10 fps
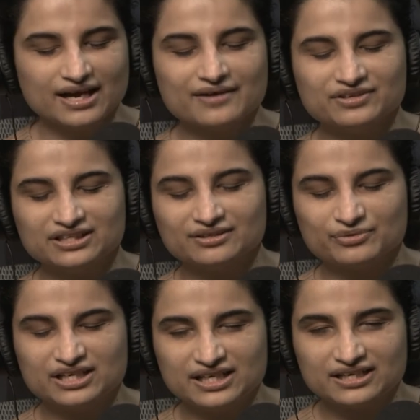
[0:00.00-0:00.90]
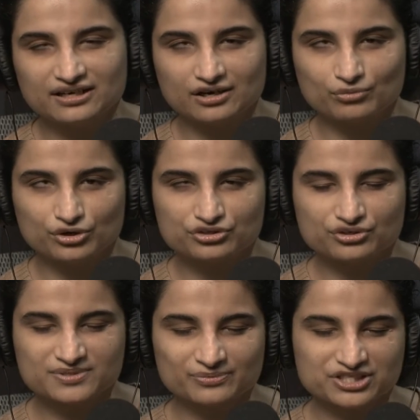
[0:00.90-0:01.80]
everything that we need in our
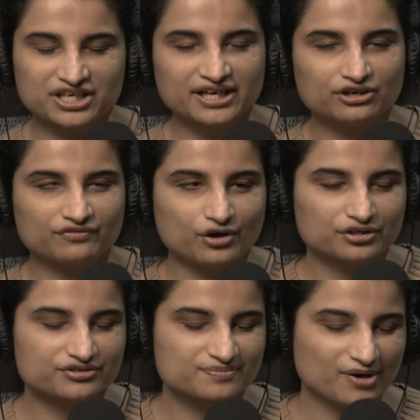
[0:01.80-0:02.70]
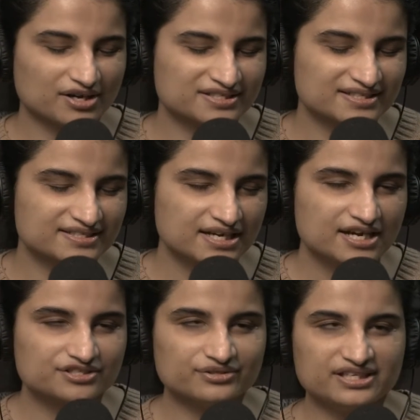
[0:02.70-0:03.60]
wardrobes and we're checking off all those boxes.
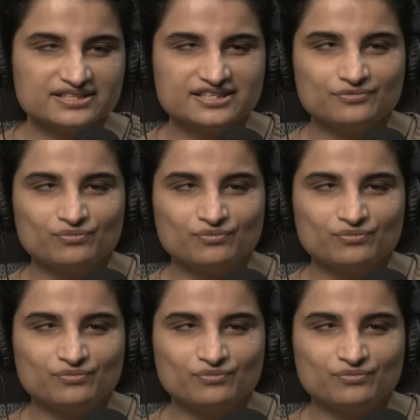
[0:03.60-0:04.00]
So, Izzy,